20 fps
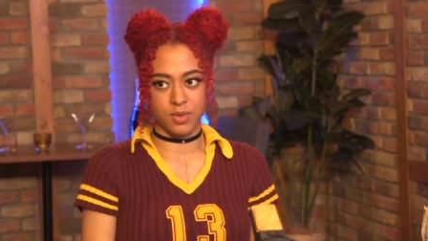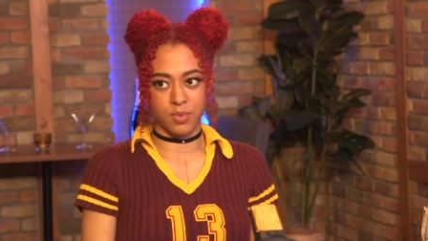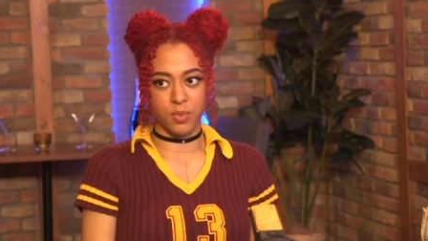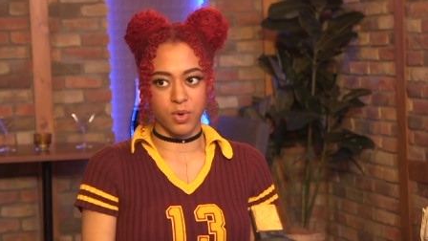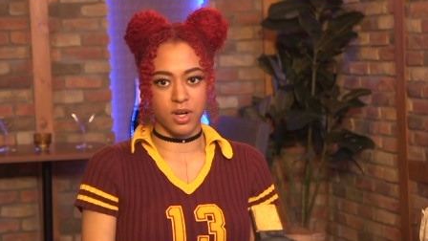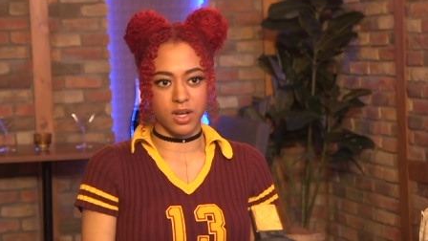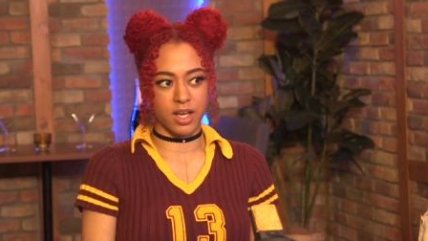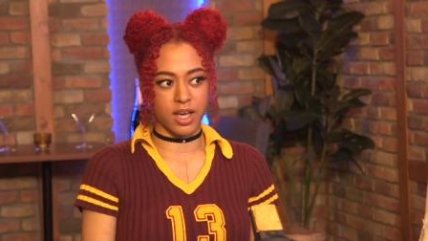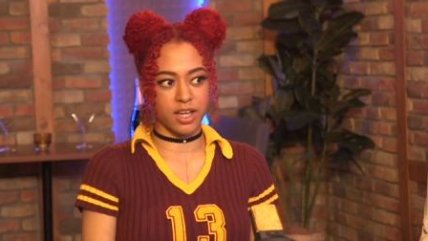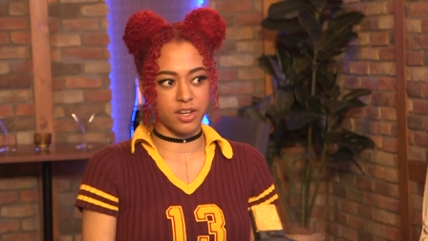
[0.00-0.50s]

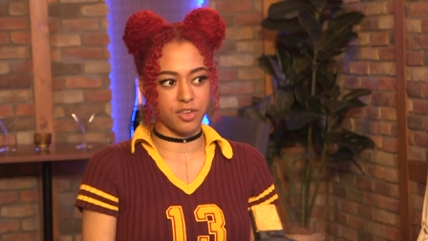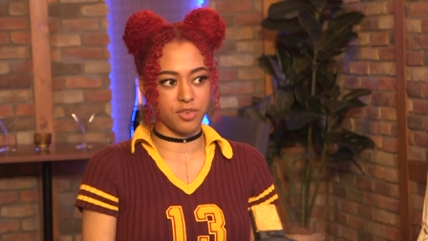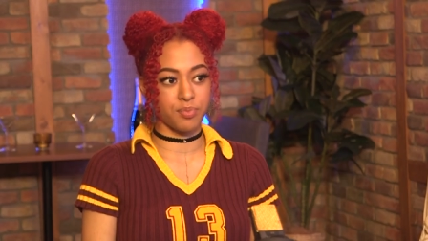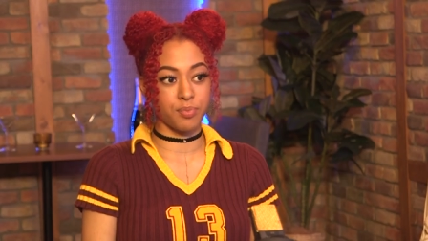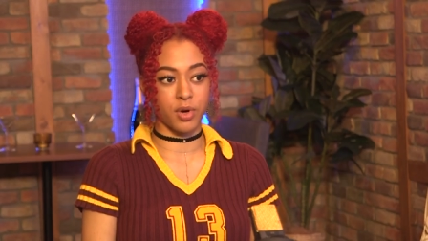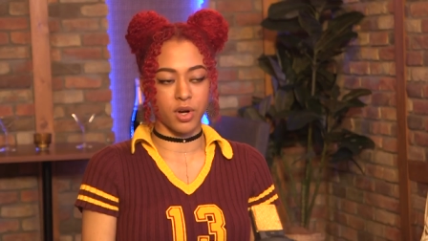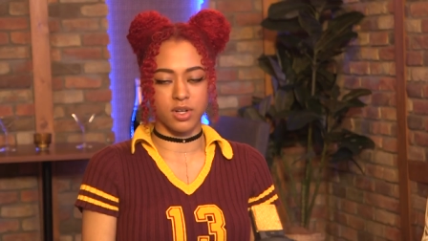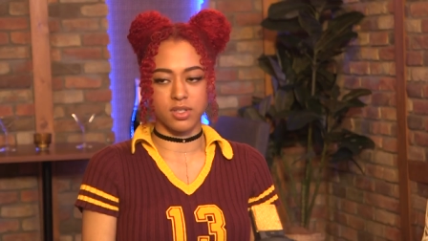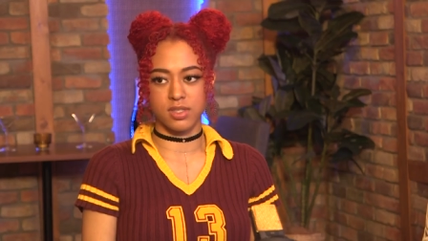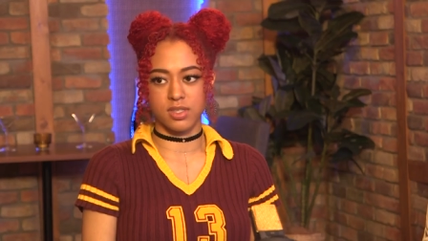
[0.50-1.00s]
what kind
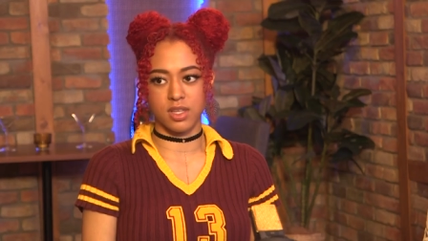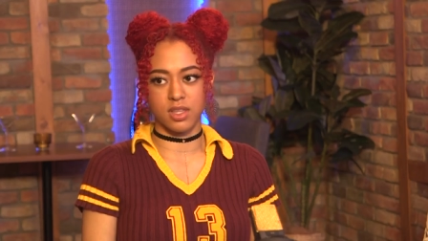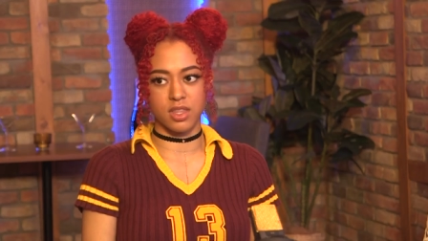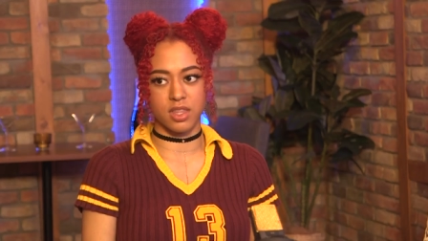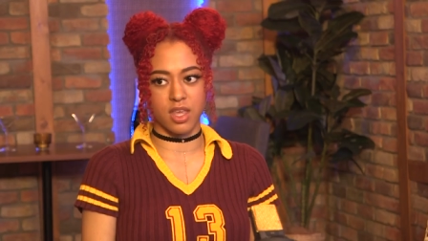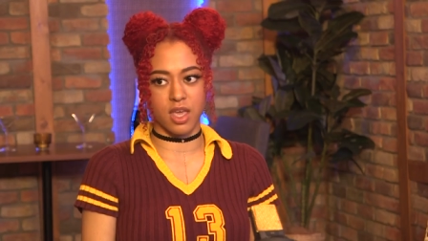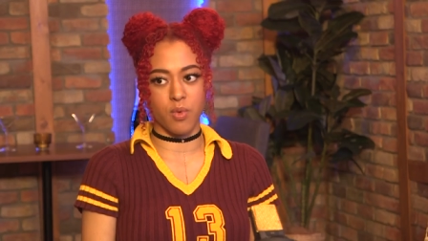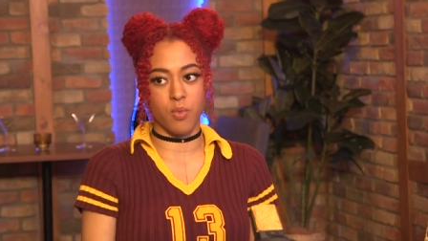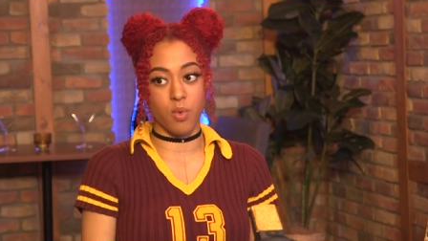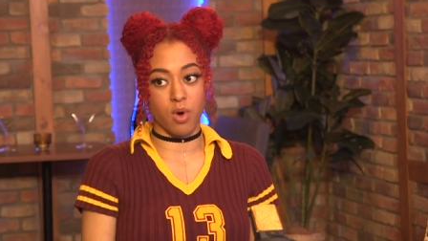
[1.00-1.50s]
of
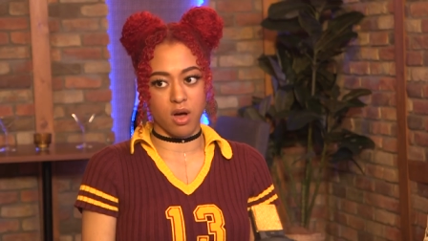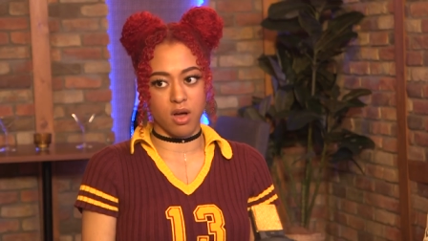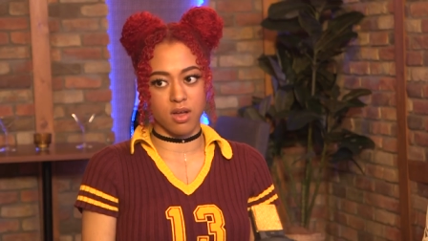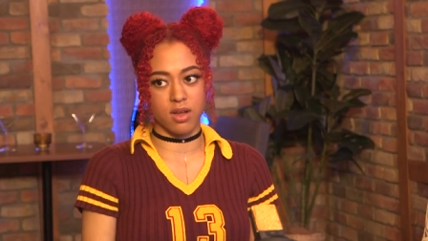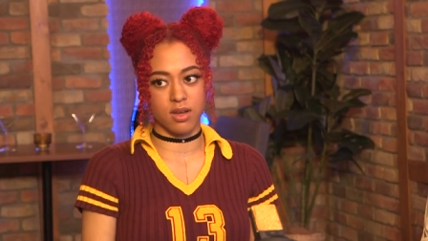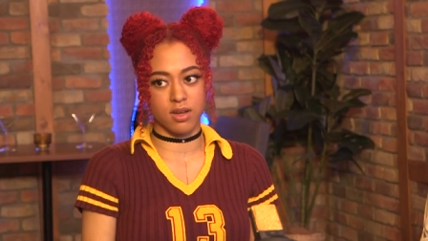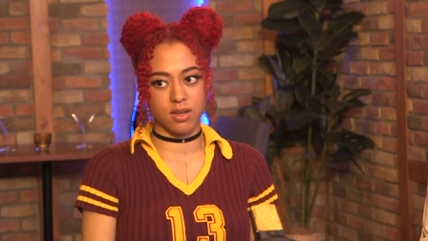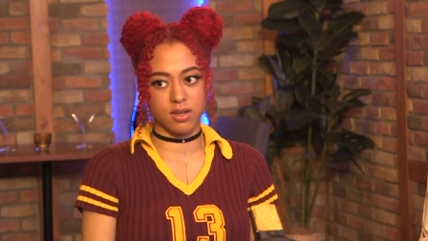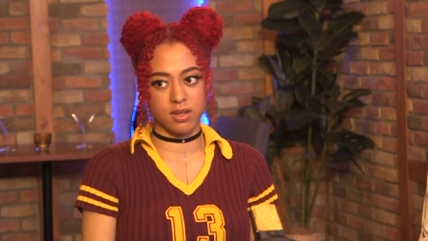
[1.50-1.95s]
person they want.